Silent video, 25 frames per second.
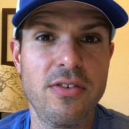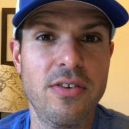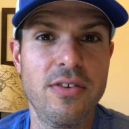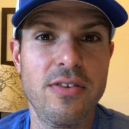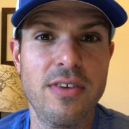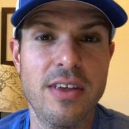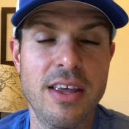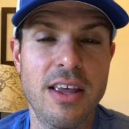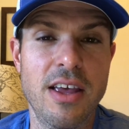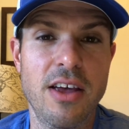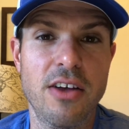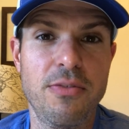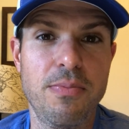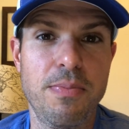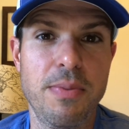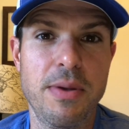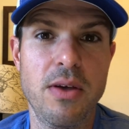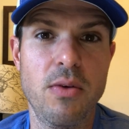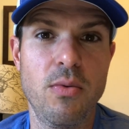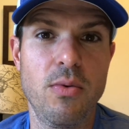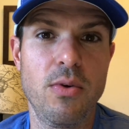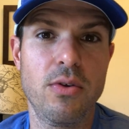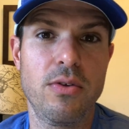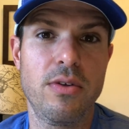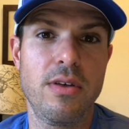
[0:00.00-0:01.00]
is
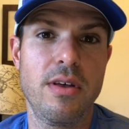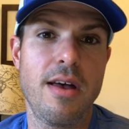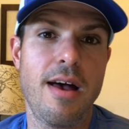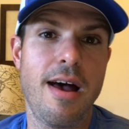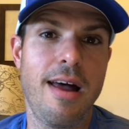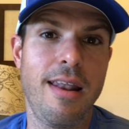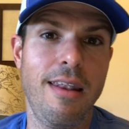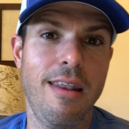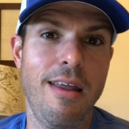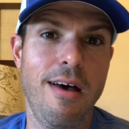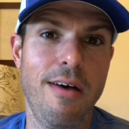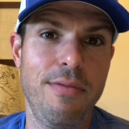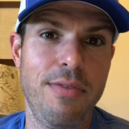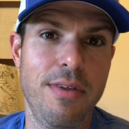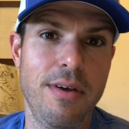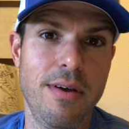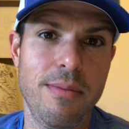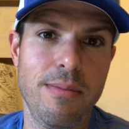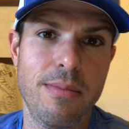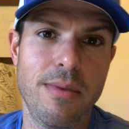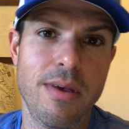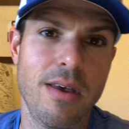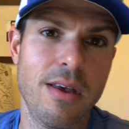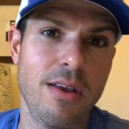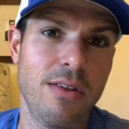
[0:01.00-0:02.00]
eXp Realty. I love
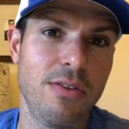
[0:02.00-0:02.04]
them.